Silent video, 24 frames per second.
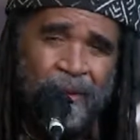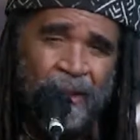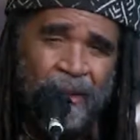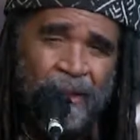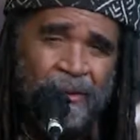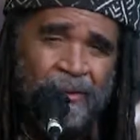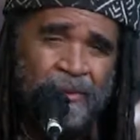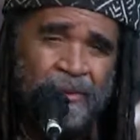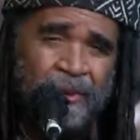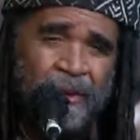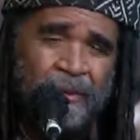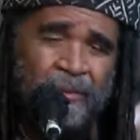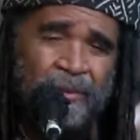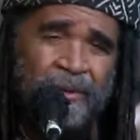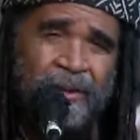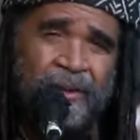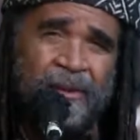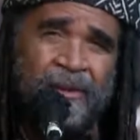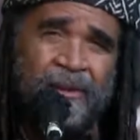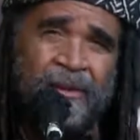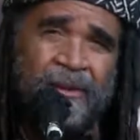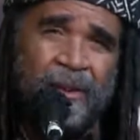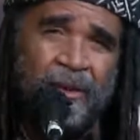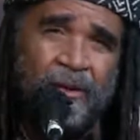contributes
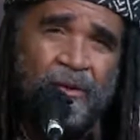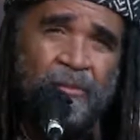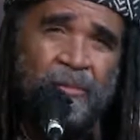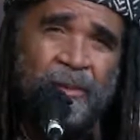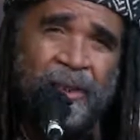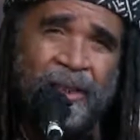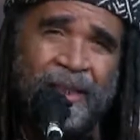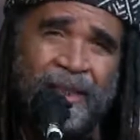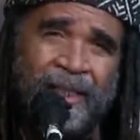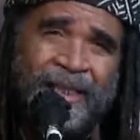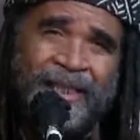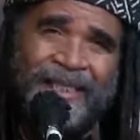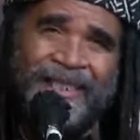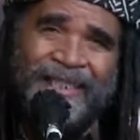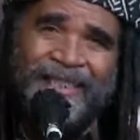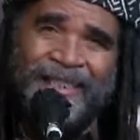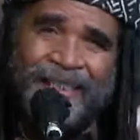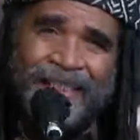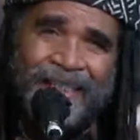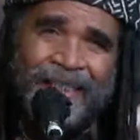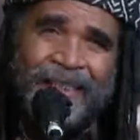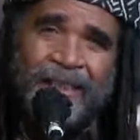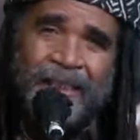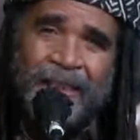to so many
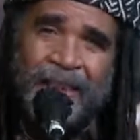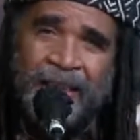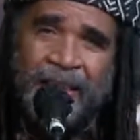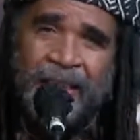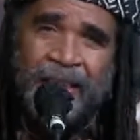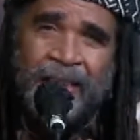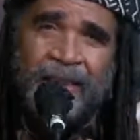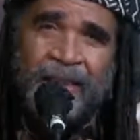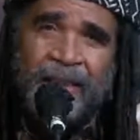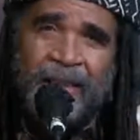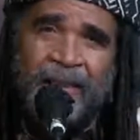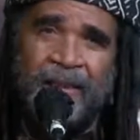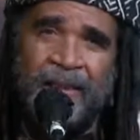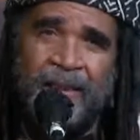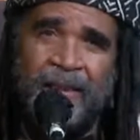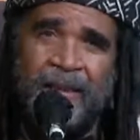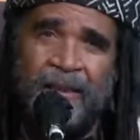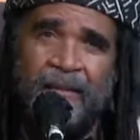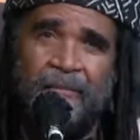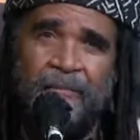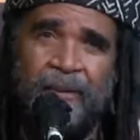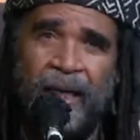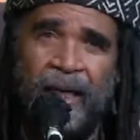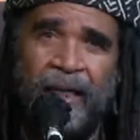diseases in
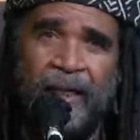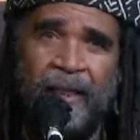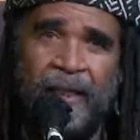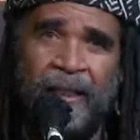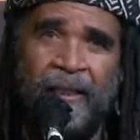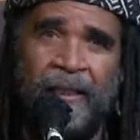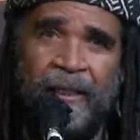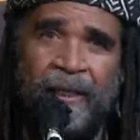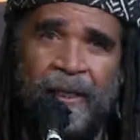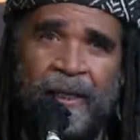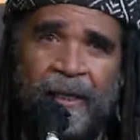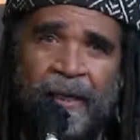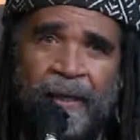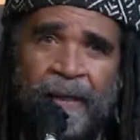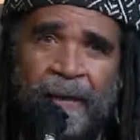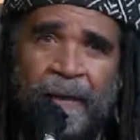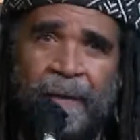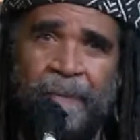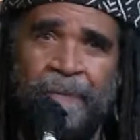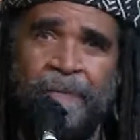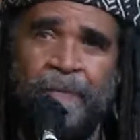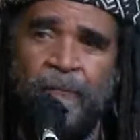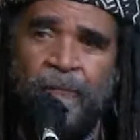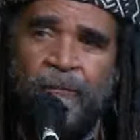the body.
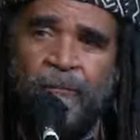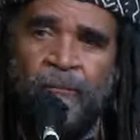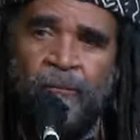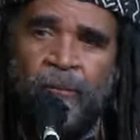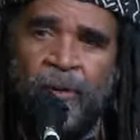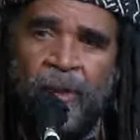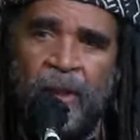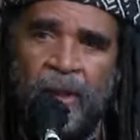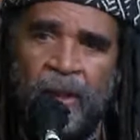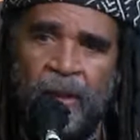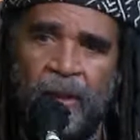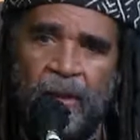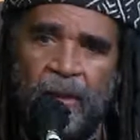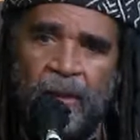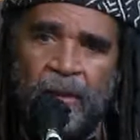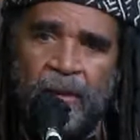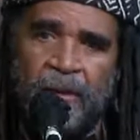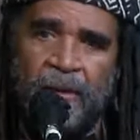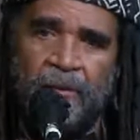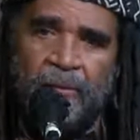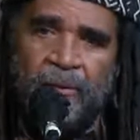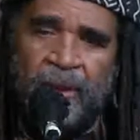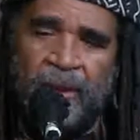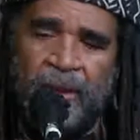
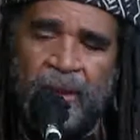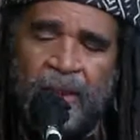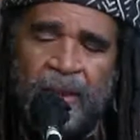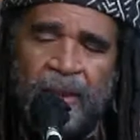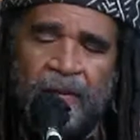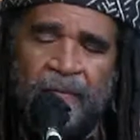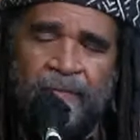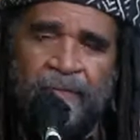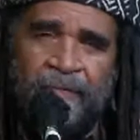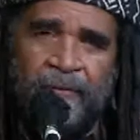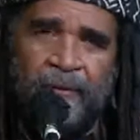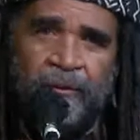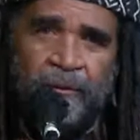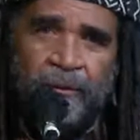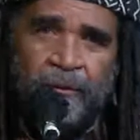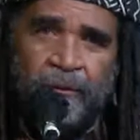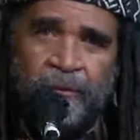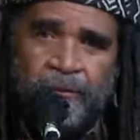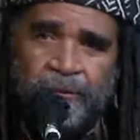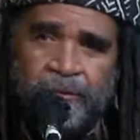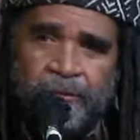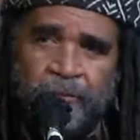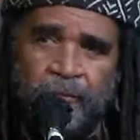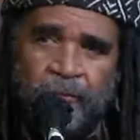So we eat the
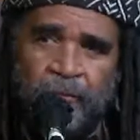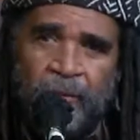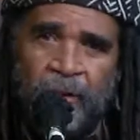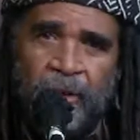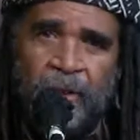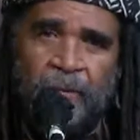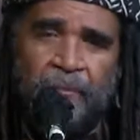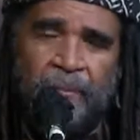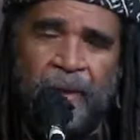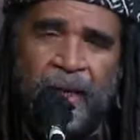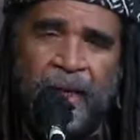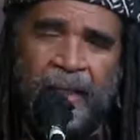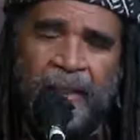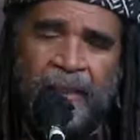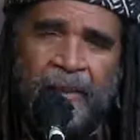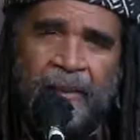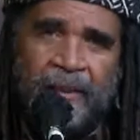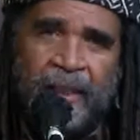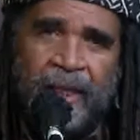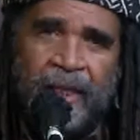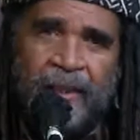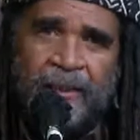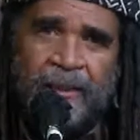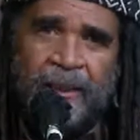food, your body
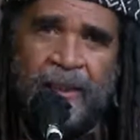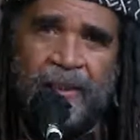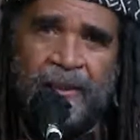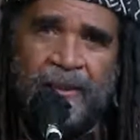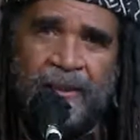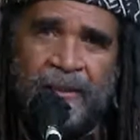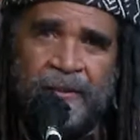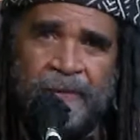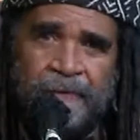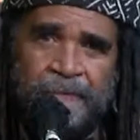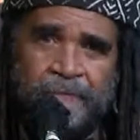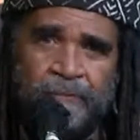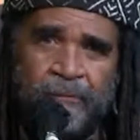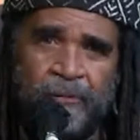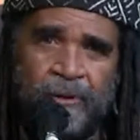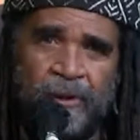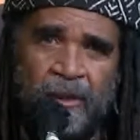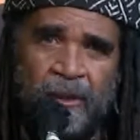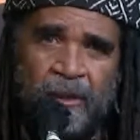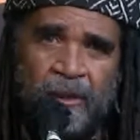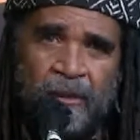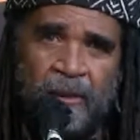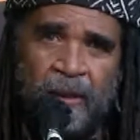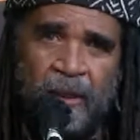digests it,
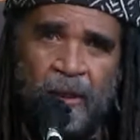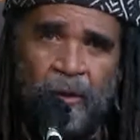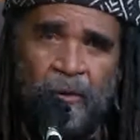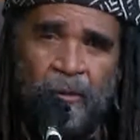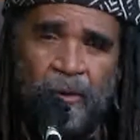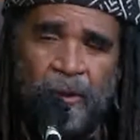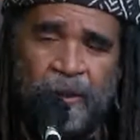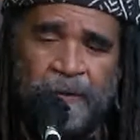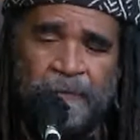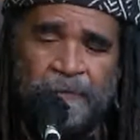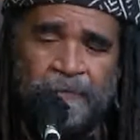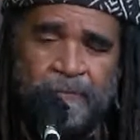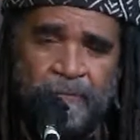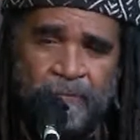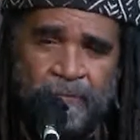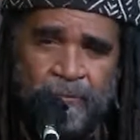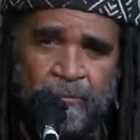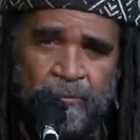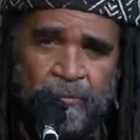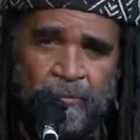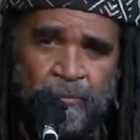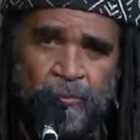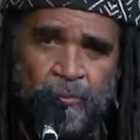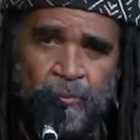and your colon
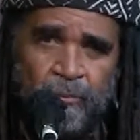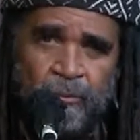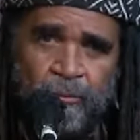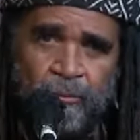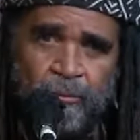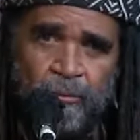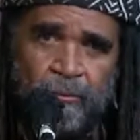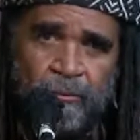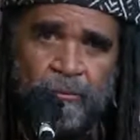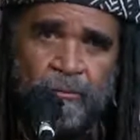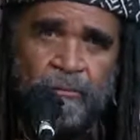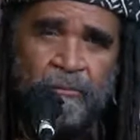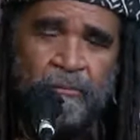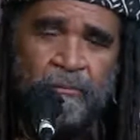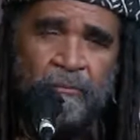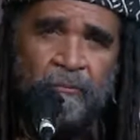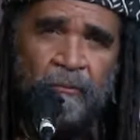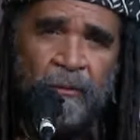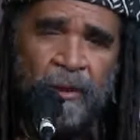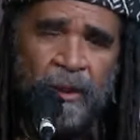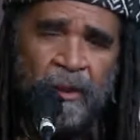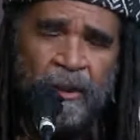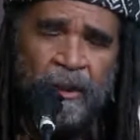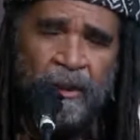
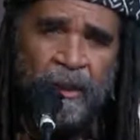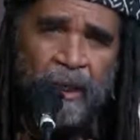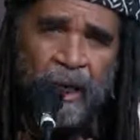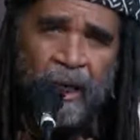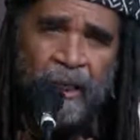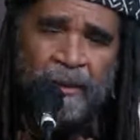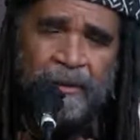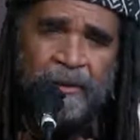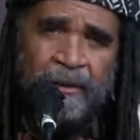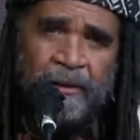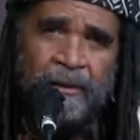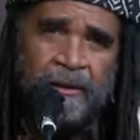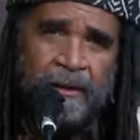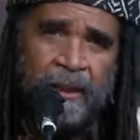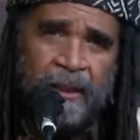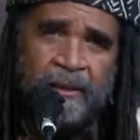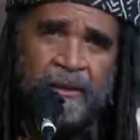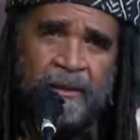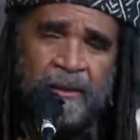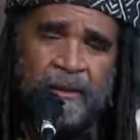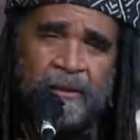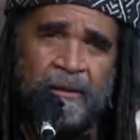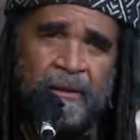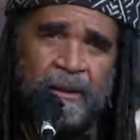your large
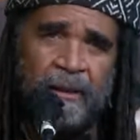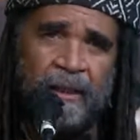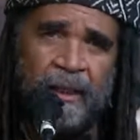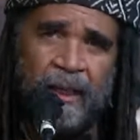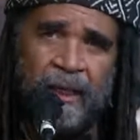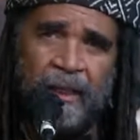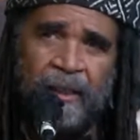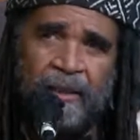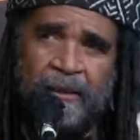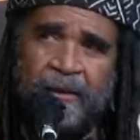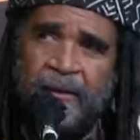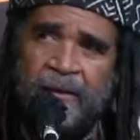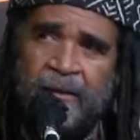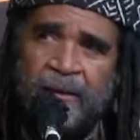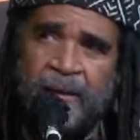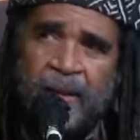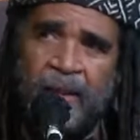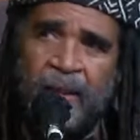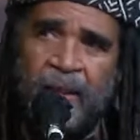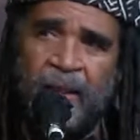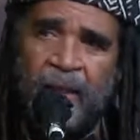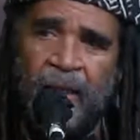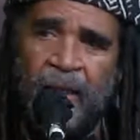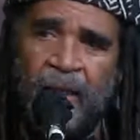intestines, the last
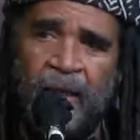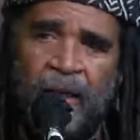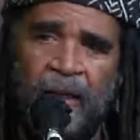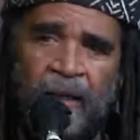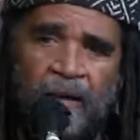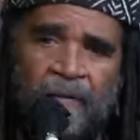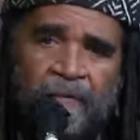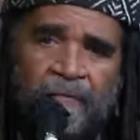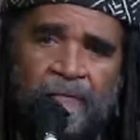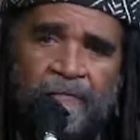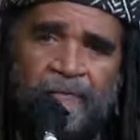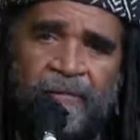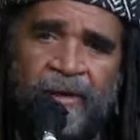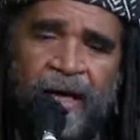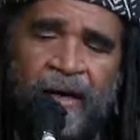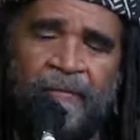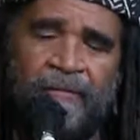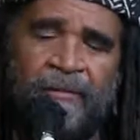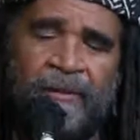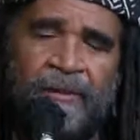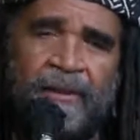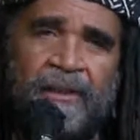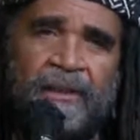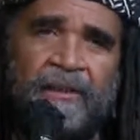5
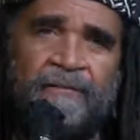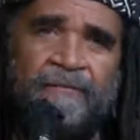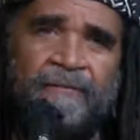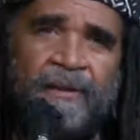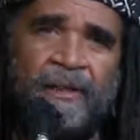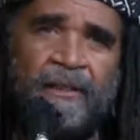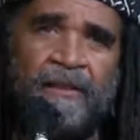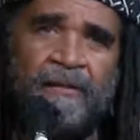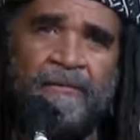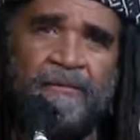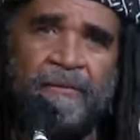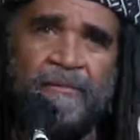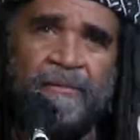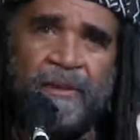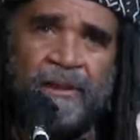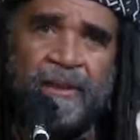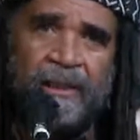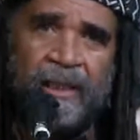or 6 feet from your